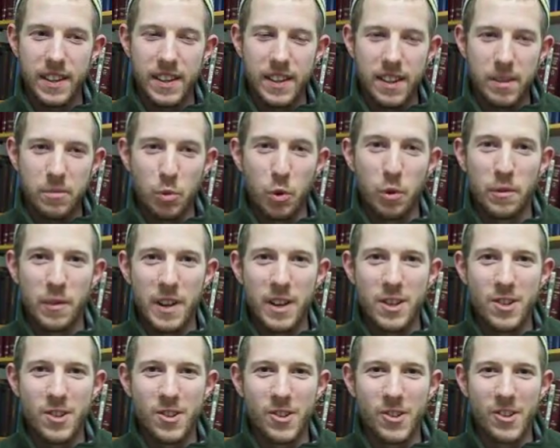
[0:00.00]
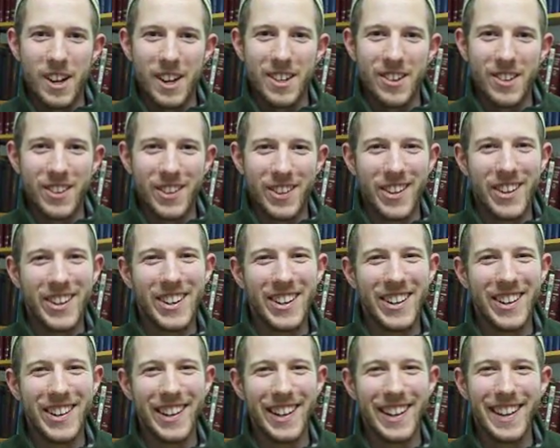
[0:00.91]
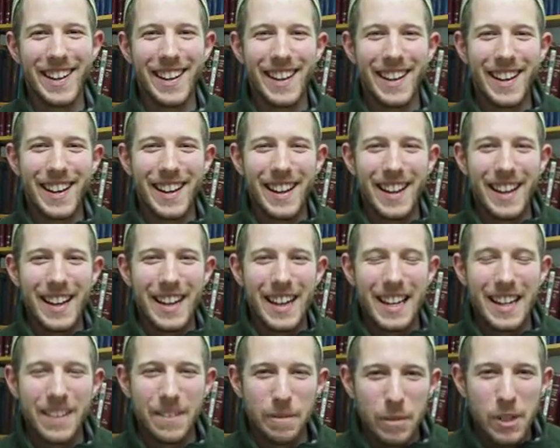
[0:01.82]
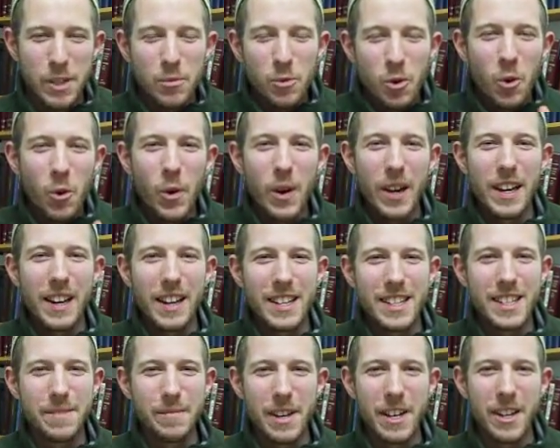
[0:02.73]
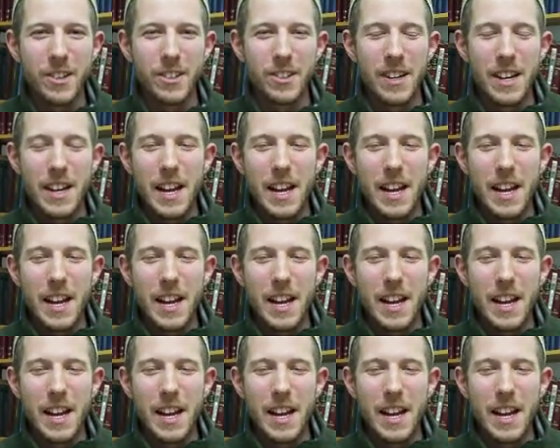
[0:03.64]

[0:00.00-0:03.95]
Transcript: professional, I don't know, in a much more organized manner.